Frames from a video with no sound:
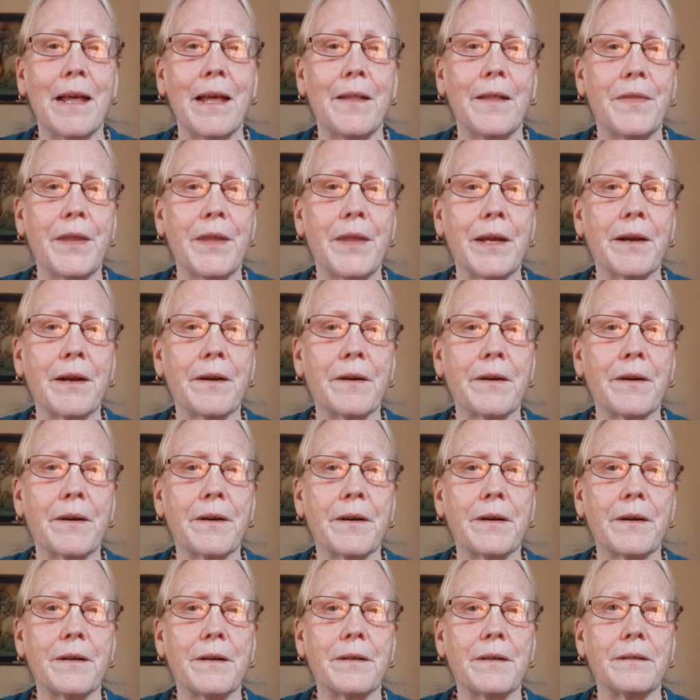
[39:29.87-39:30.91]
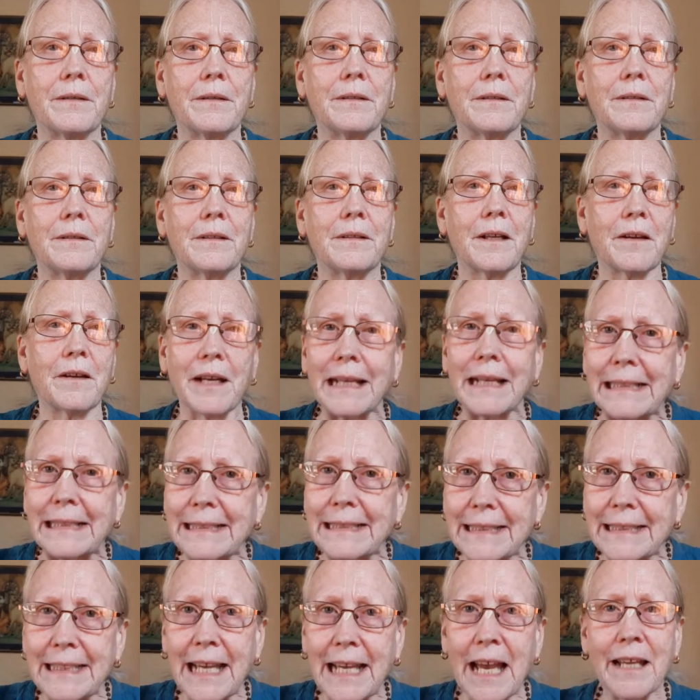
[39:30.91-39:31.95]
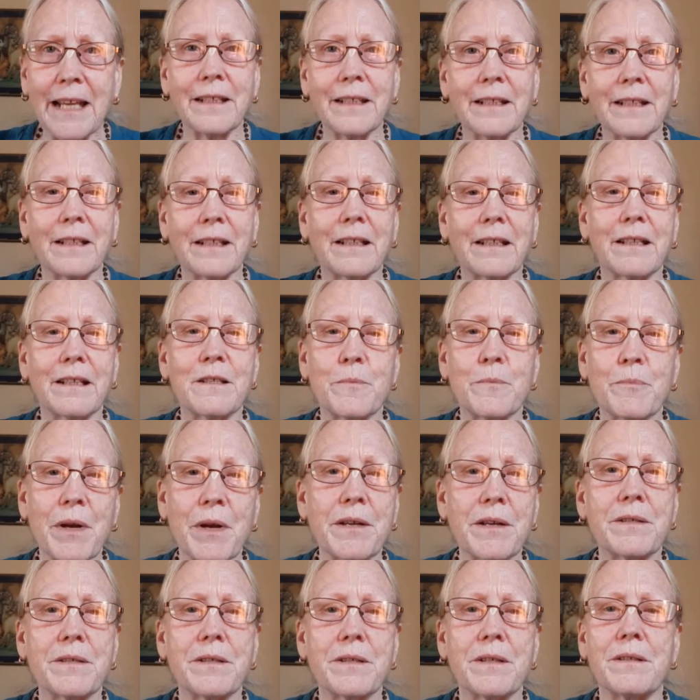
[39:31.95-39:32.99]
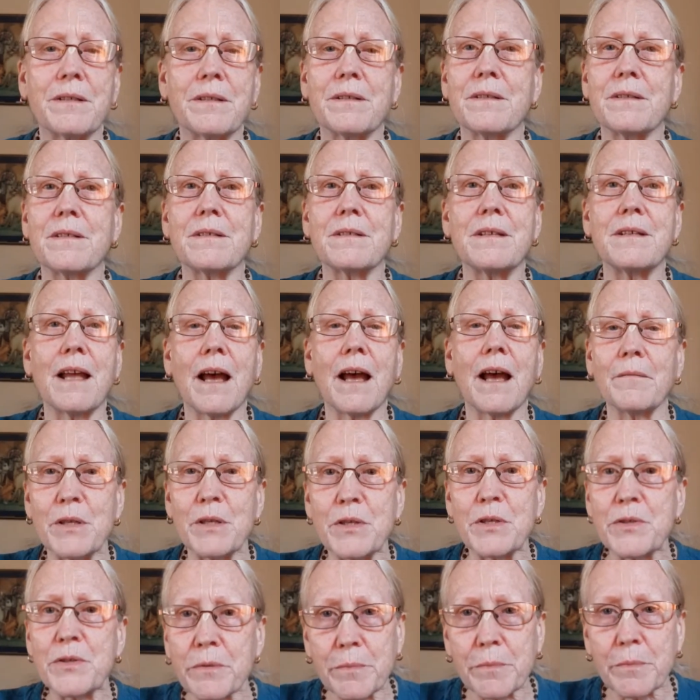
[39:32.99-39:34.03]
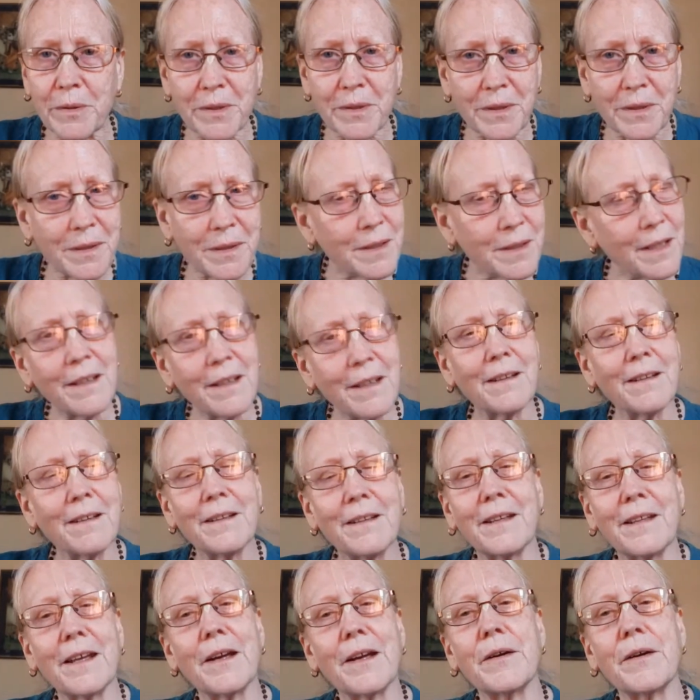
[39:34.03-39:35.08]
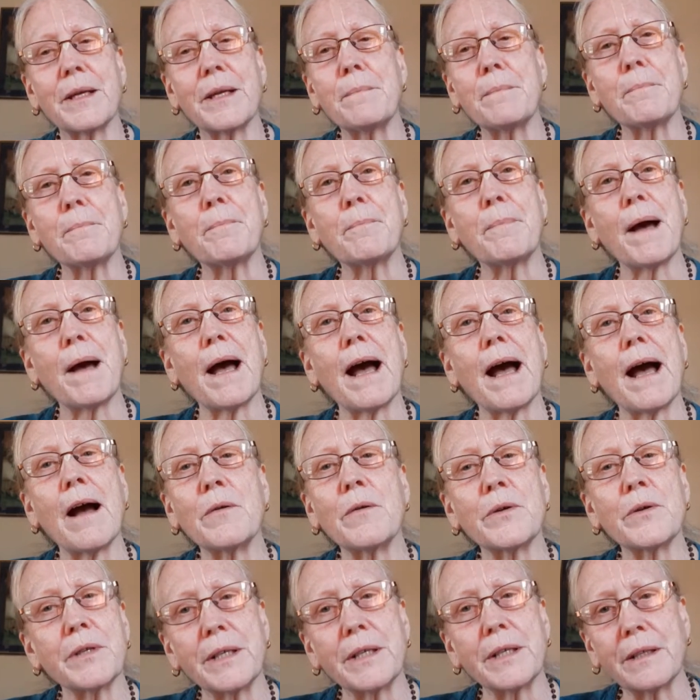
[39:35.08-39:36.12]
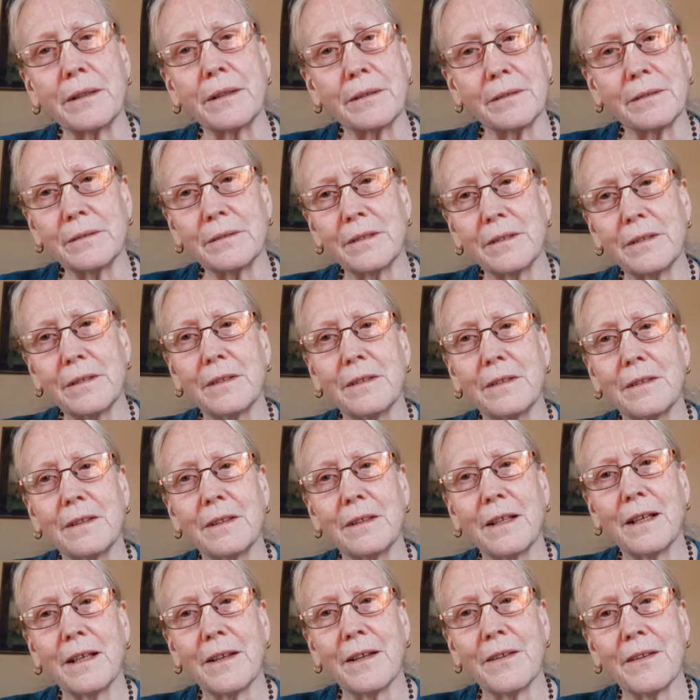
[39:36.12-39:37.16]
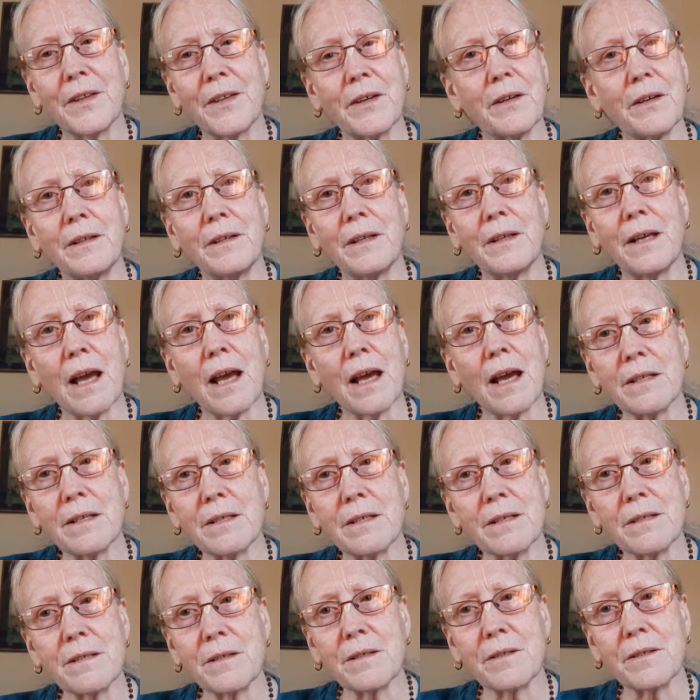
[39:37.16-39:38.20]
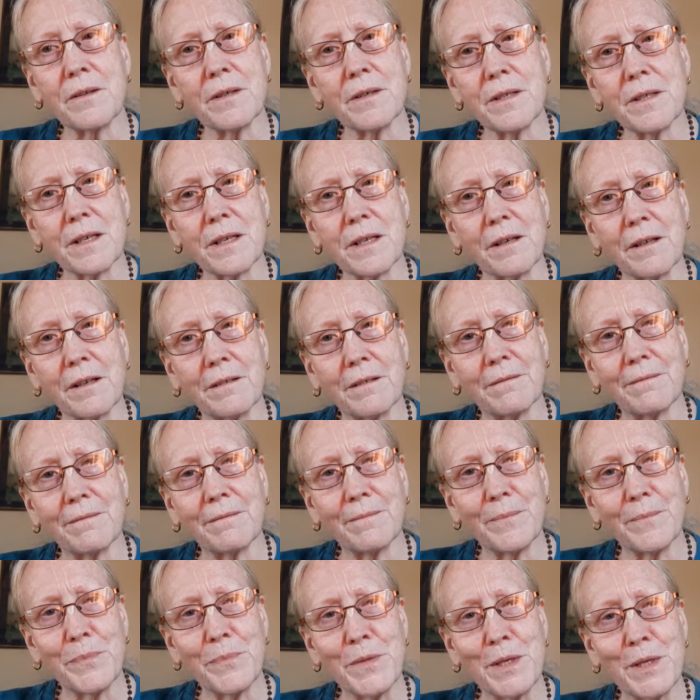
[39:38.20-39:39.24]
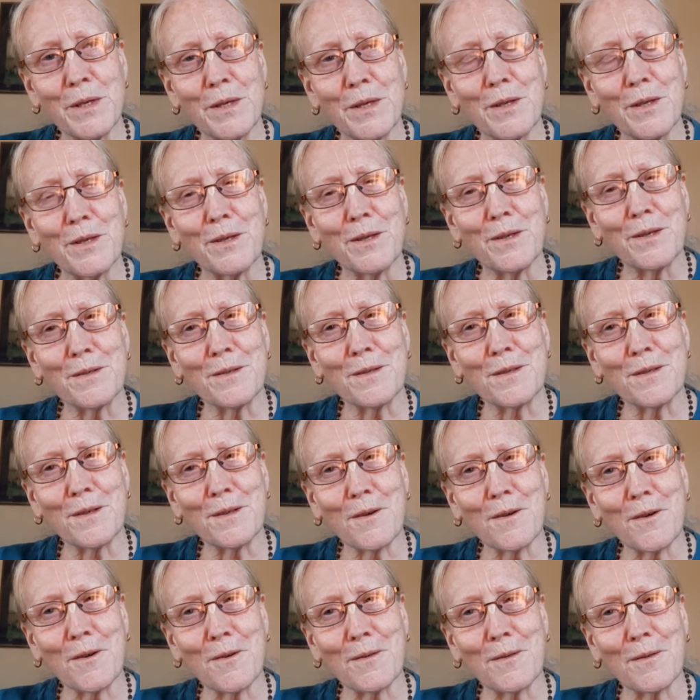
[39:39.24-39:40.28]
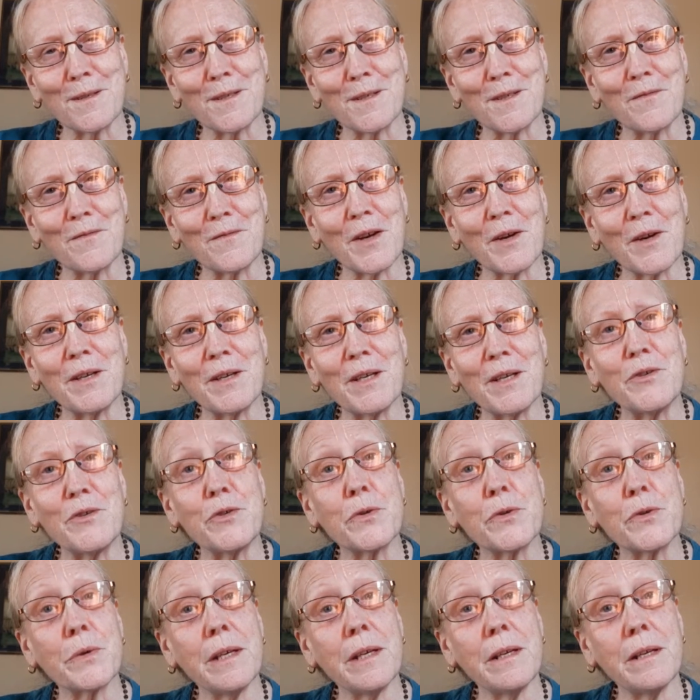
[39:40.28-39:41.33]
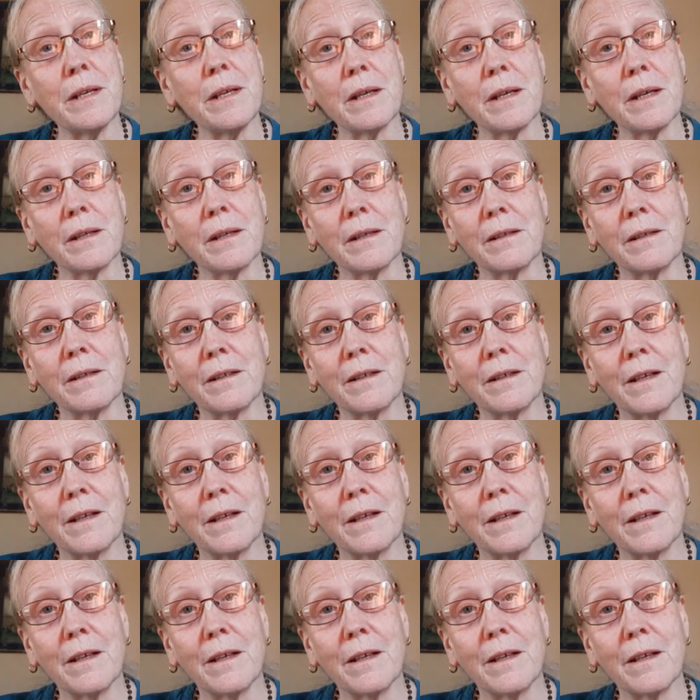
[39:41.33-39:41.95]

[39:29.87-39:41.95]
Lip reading: They're ecstatic expressions, not miserable, and they're empowering, and they're not discouraging. So it's very intriguing,